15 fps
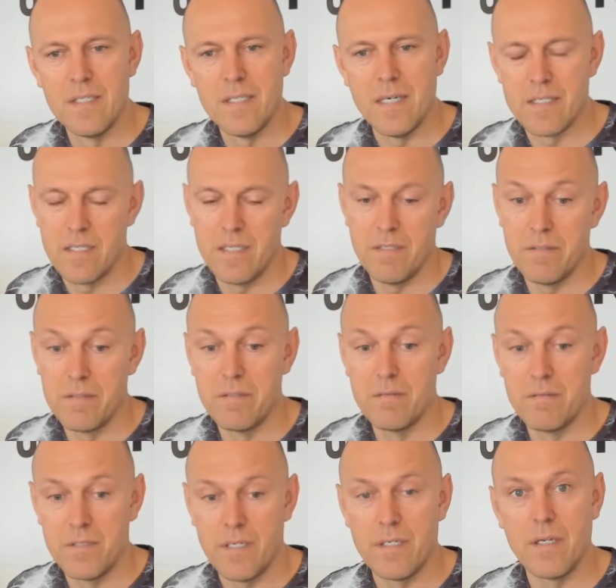Actually, it's
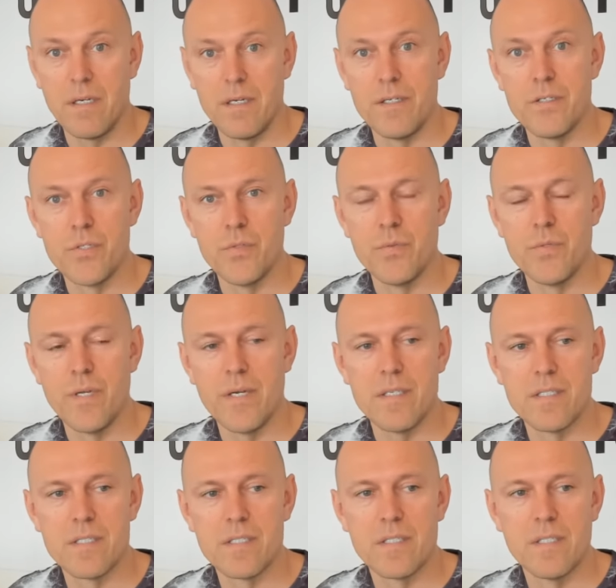technically two
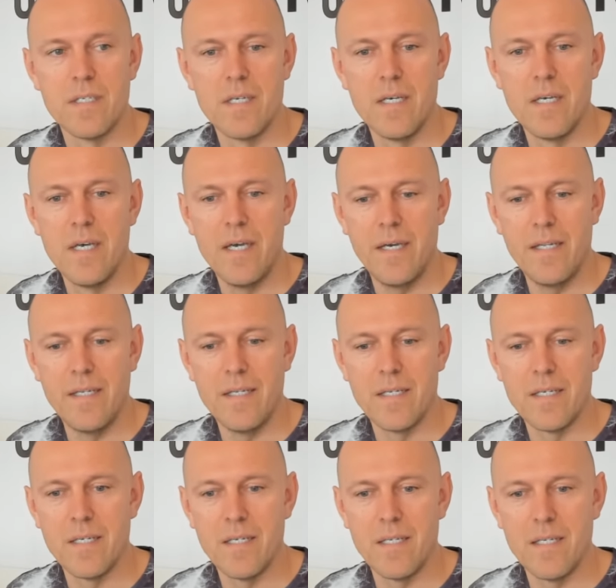days, and
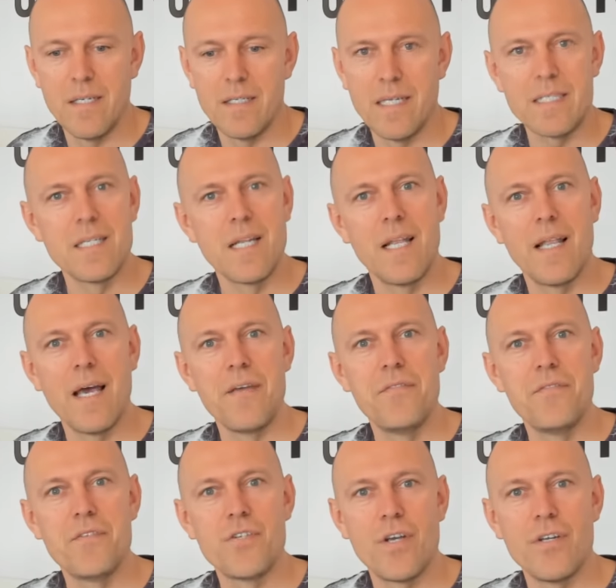that's a
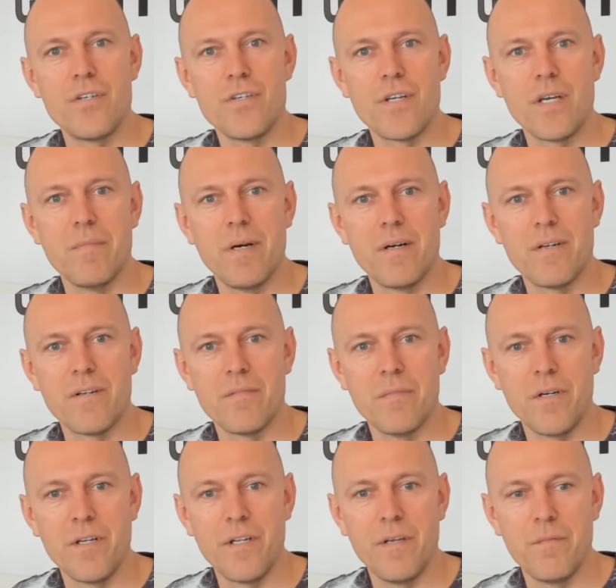life-changing amount of
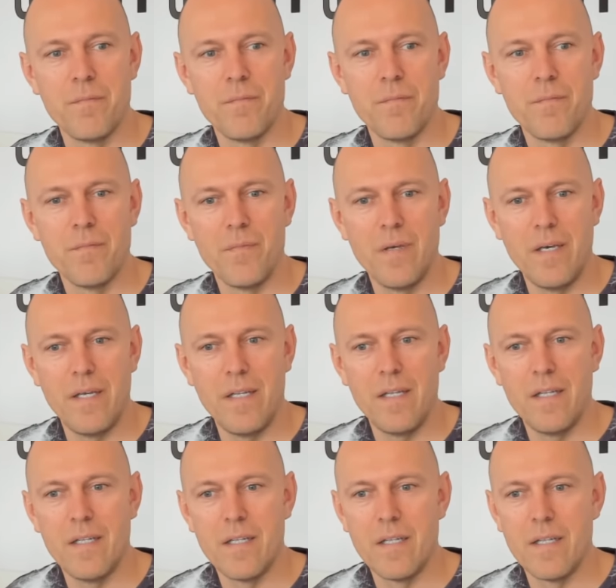money.
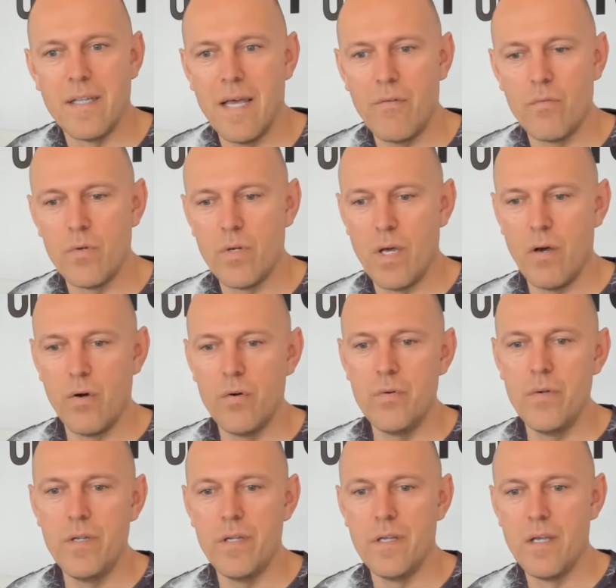And that would
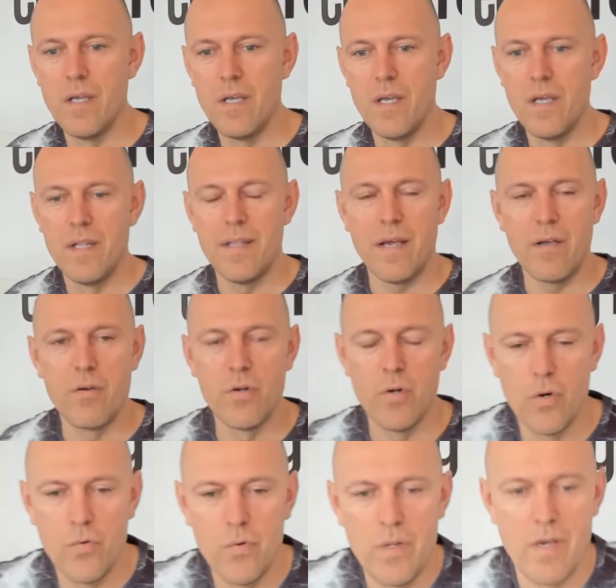only that could
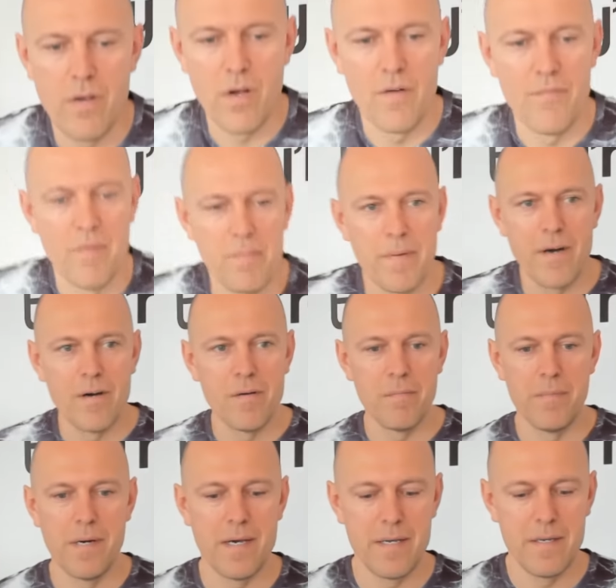only have come about
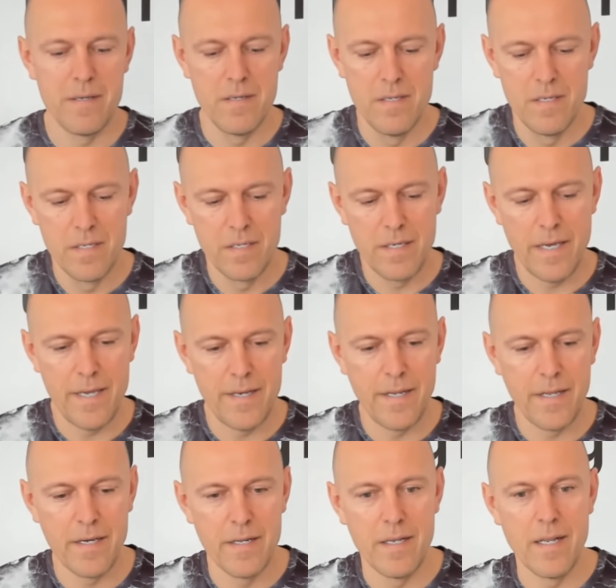by
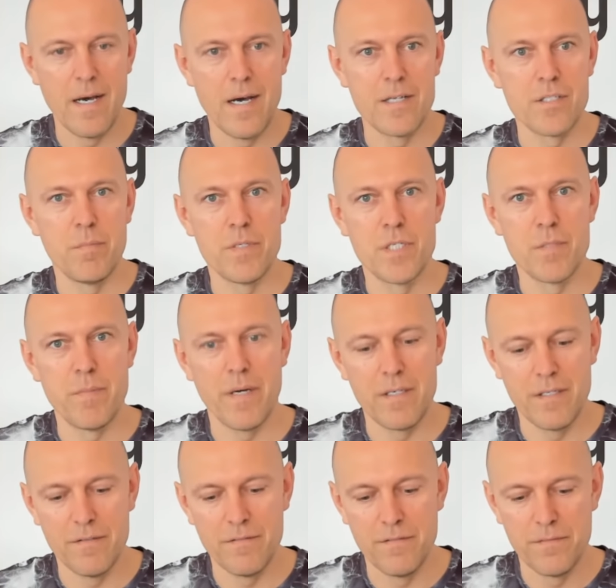gaining a larger
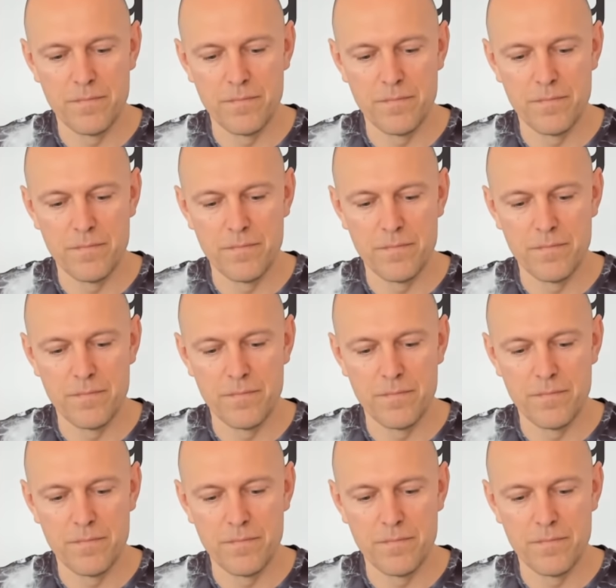perspective.